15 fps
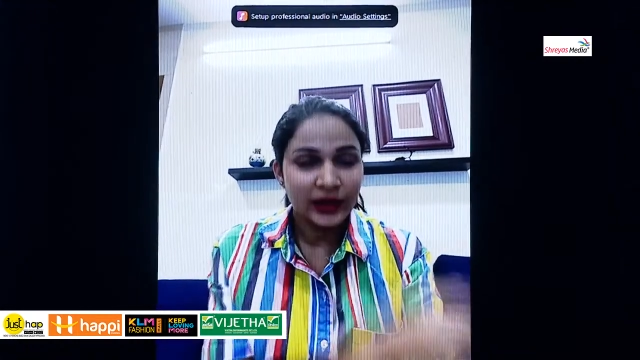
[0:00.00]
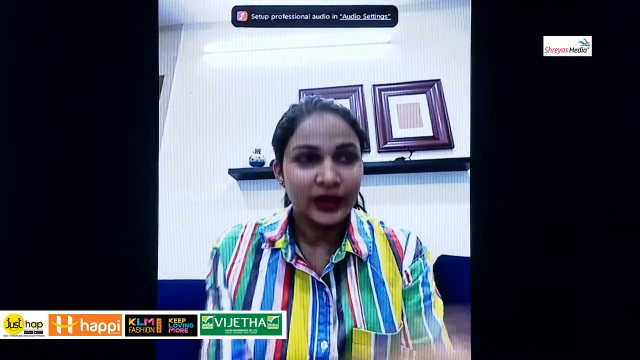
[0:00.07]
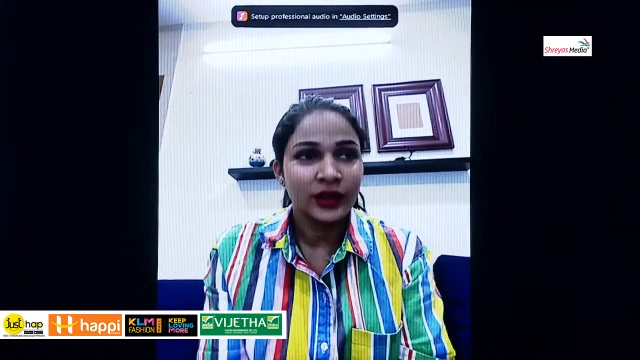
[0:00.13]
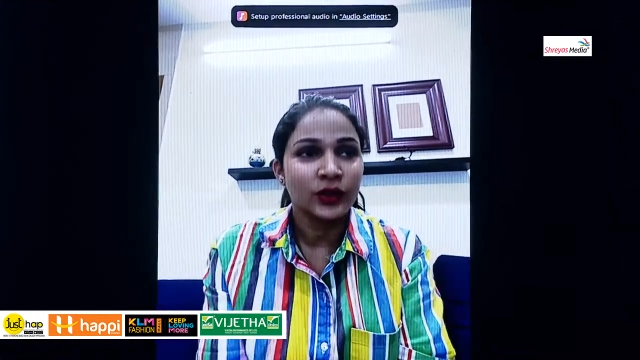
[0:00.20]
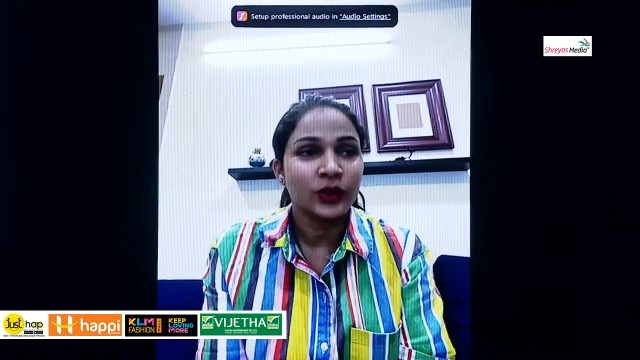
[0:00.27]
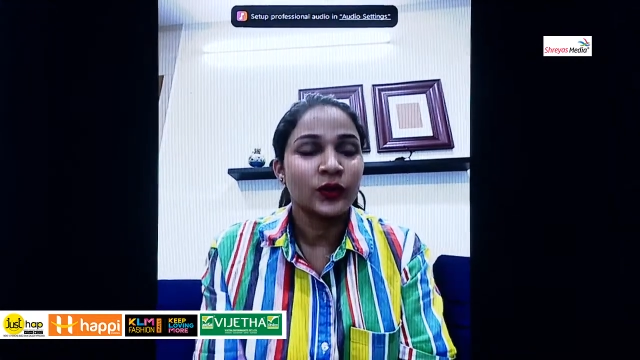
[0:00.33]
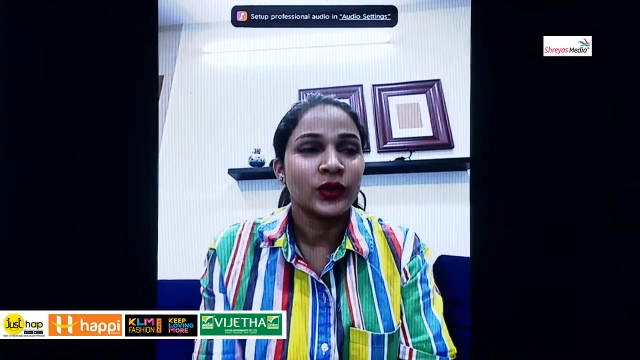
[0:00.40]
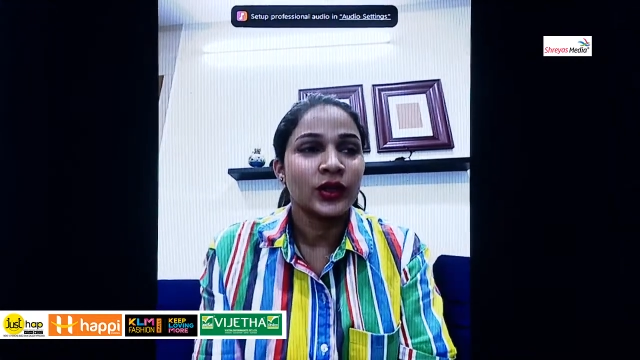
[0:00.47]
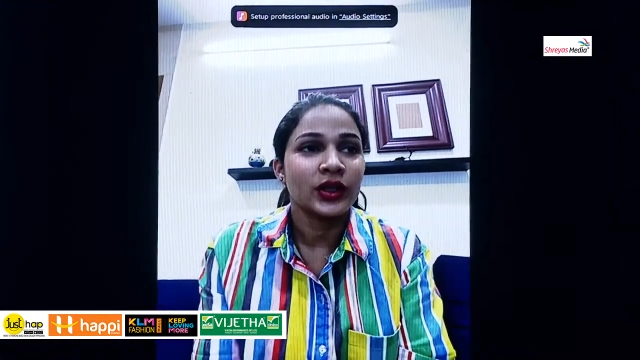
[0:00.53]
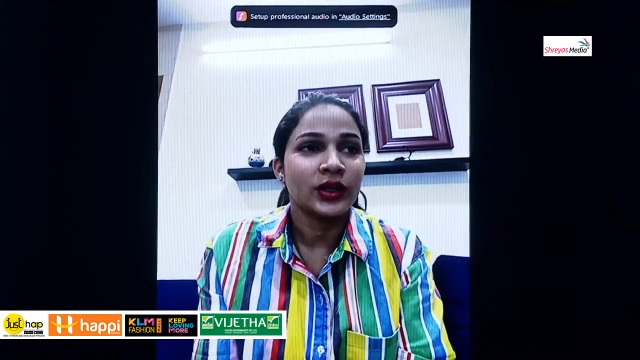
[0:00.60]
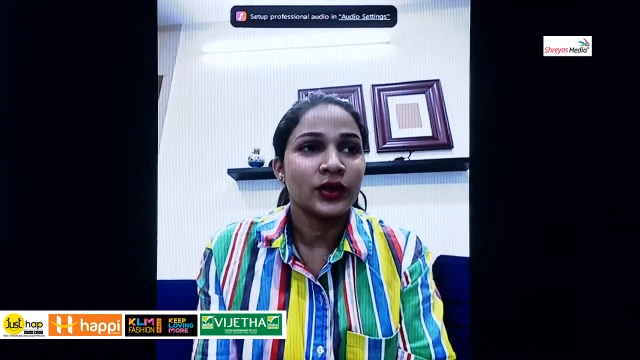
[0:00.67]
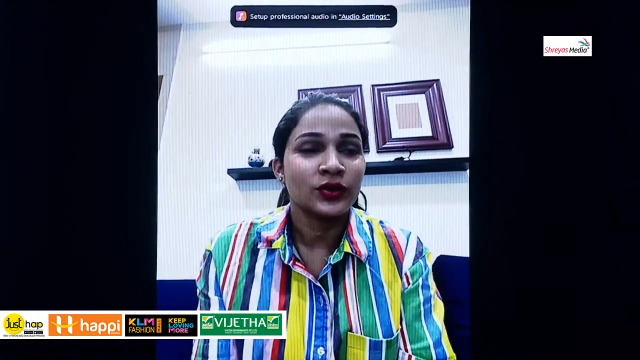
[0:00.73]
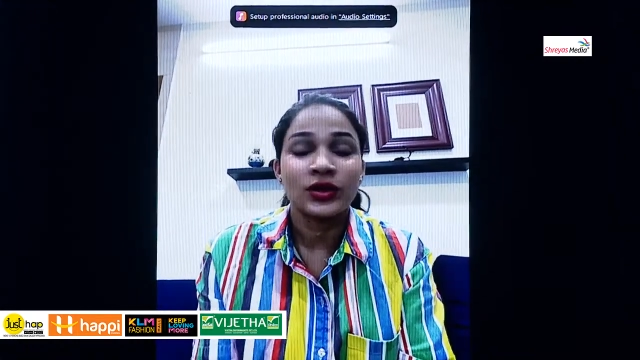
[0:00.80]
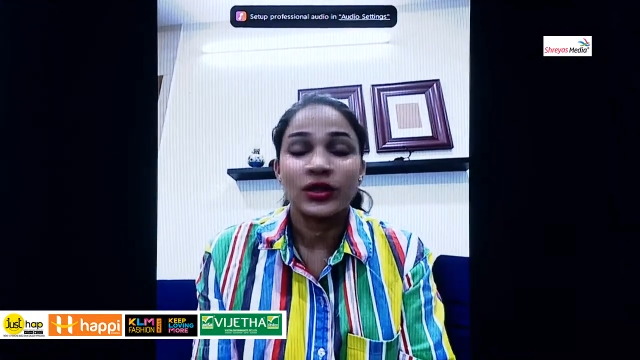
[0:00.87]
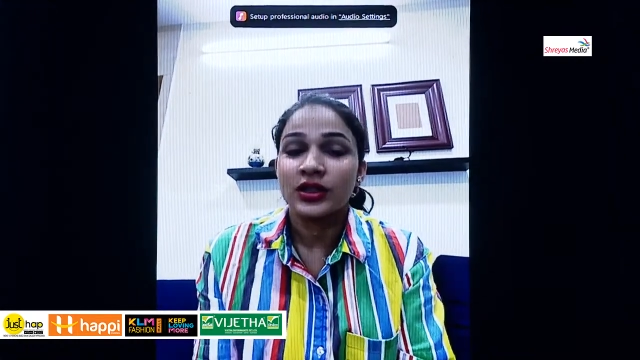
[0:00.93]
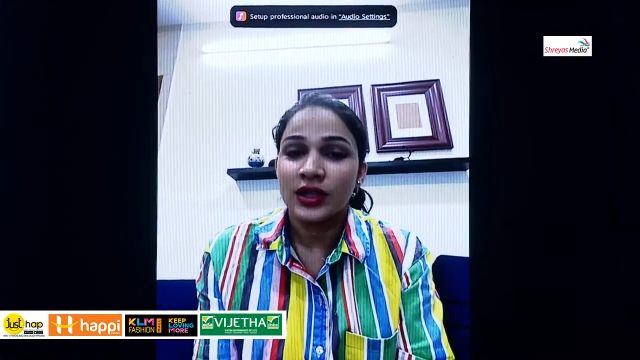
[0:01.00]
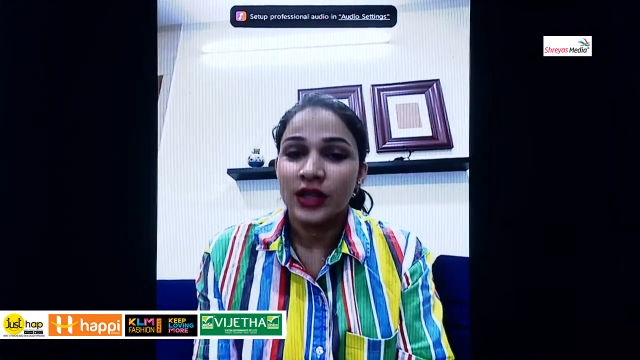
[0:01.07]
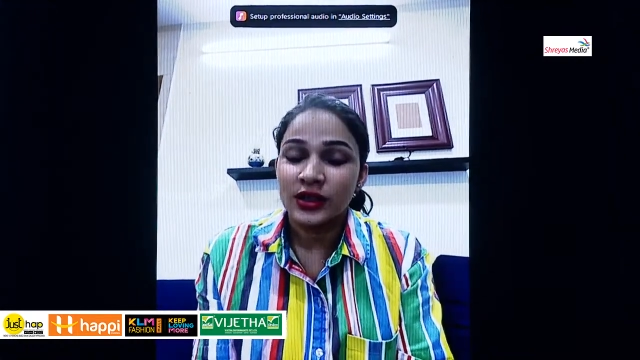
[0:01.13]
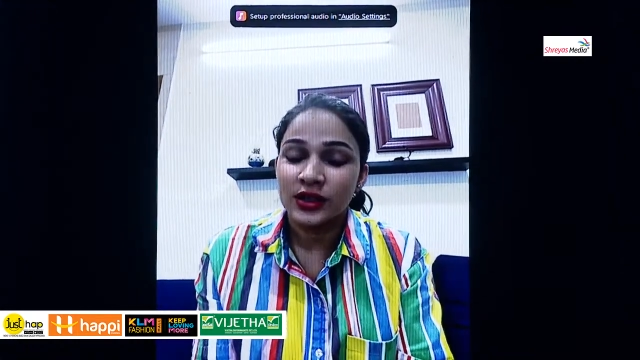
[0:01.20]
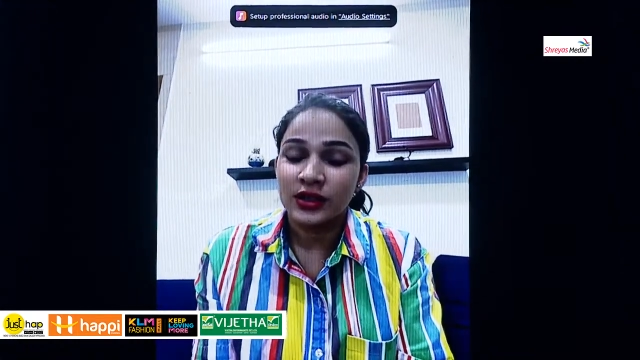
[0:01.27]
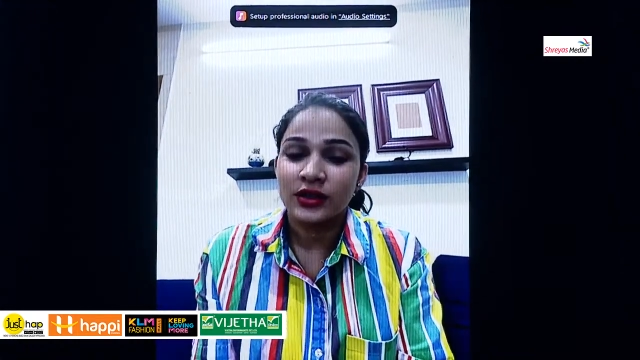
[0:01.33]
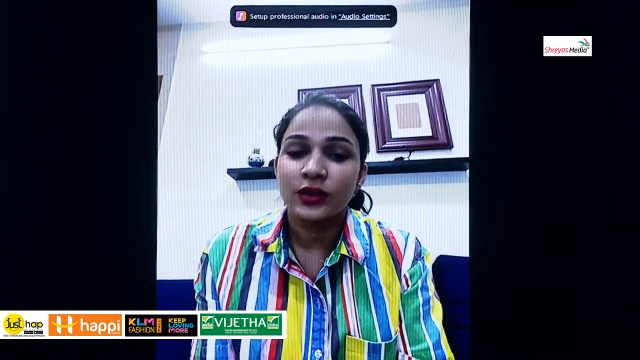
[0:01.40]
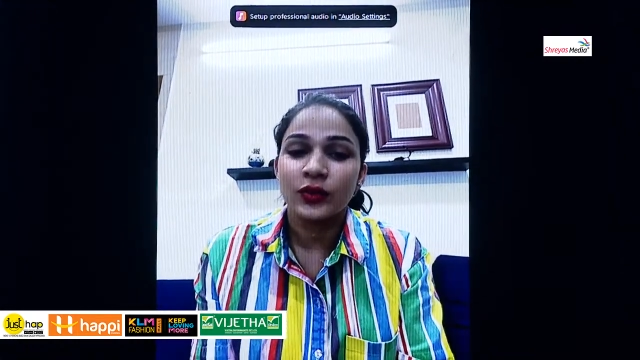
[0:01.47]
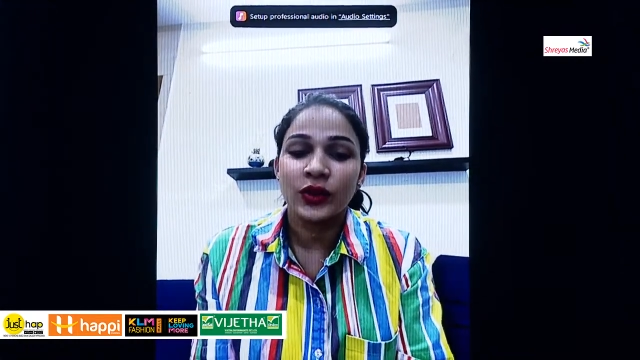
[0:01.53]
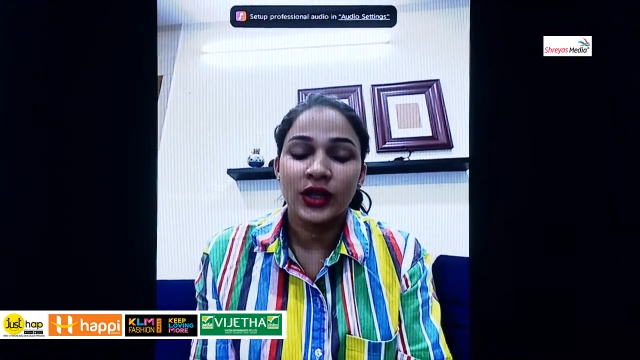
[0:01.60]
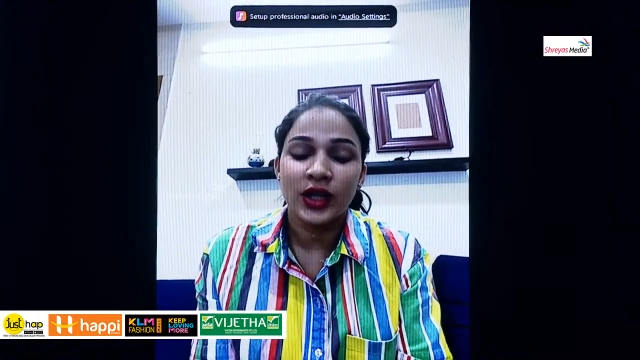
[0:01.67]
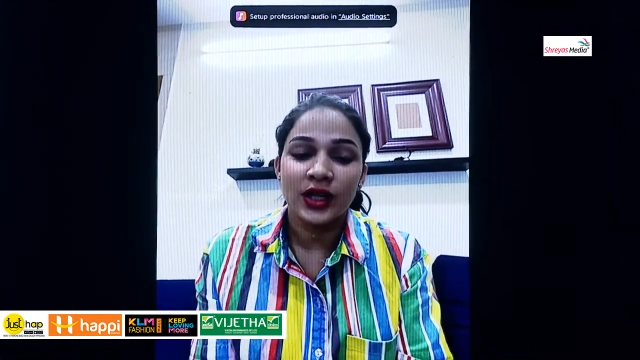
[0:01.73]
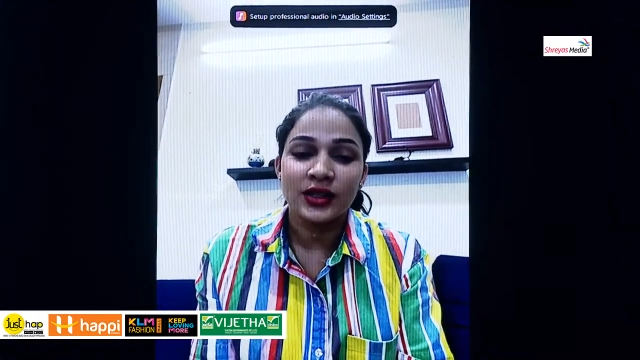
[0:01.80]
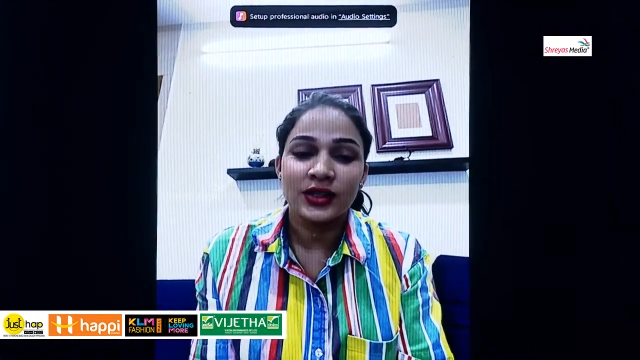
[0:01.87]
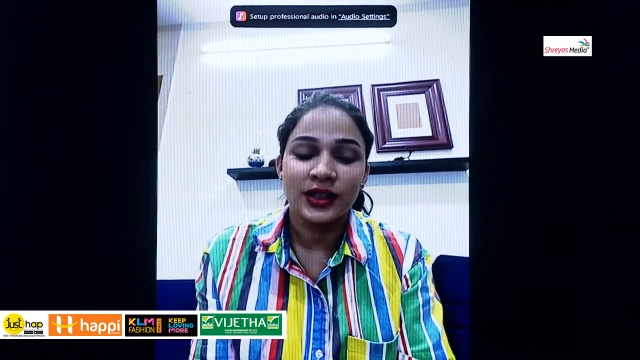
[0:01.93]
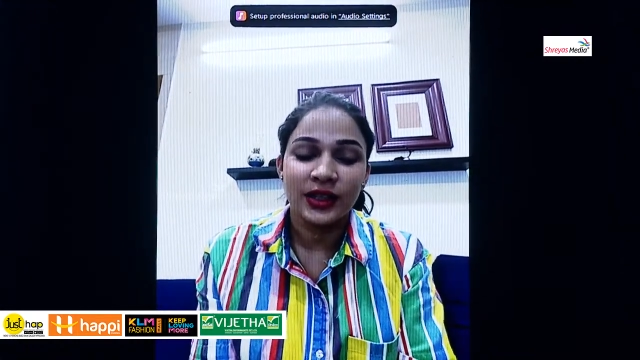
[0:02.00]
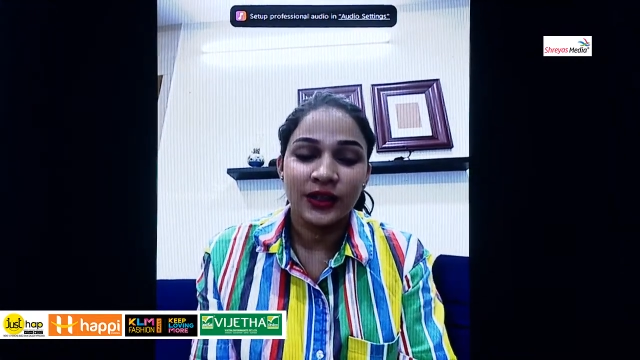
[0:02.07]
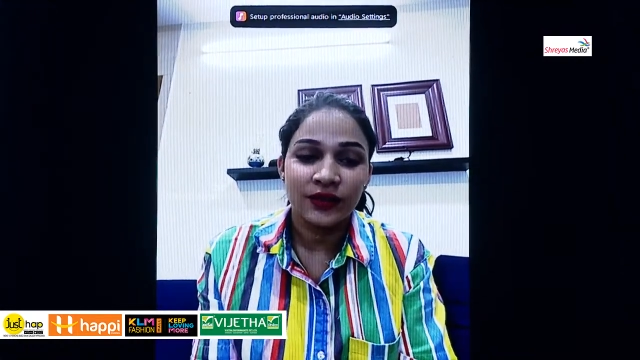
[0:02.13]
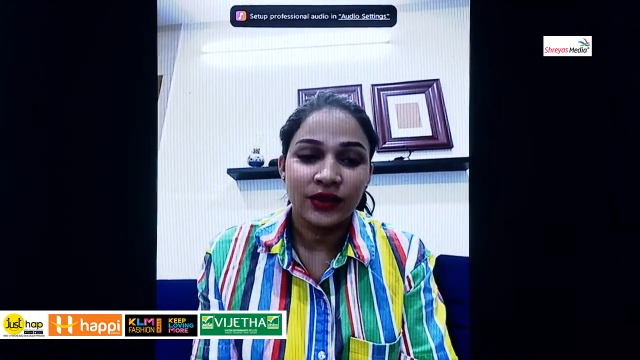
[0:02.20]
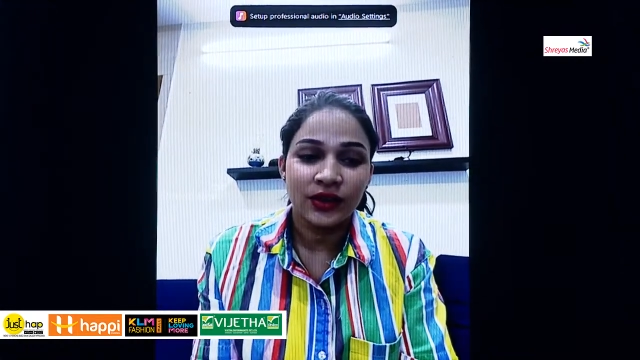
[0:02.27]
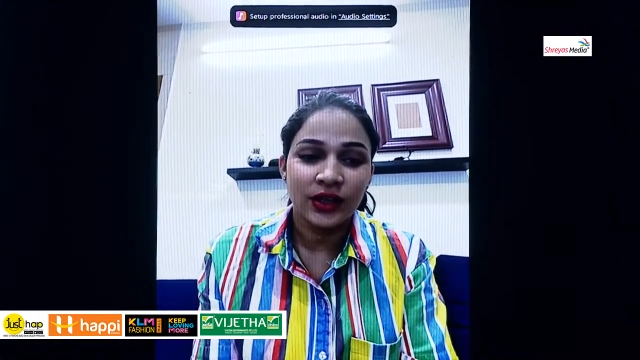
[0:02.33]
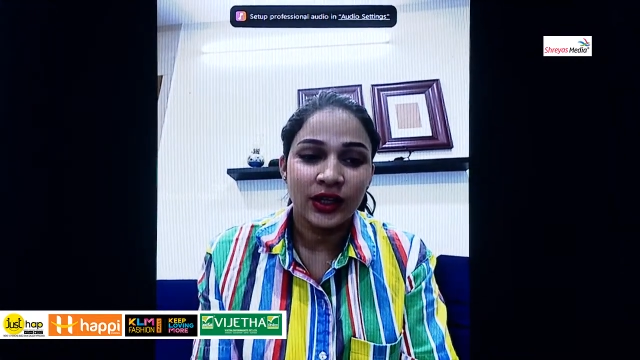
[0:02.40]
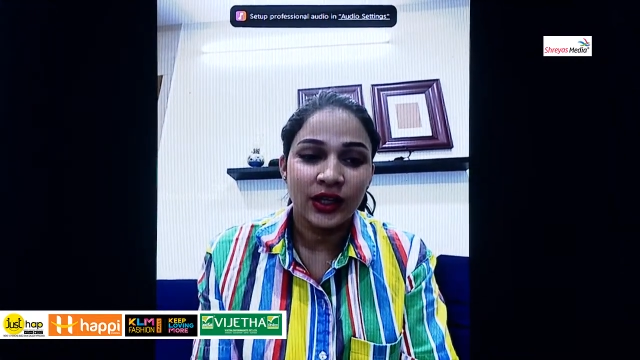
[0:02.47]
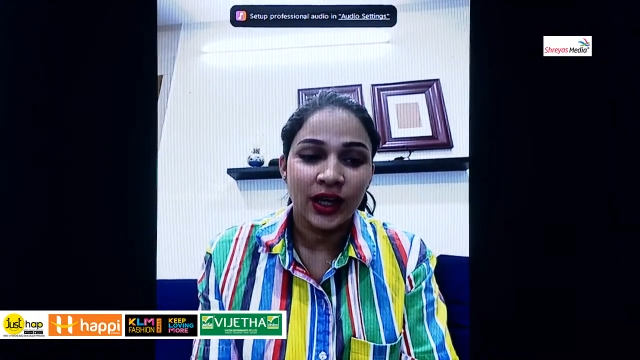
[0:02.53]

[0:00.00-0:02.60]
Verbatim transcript: you know, we, he was discuss it with us and everything.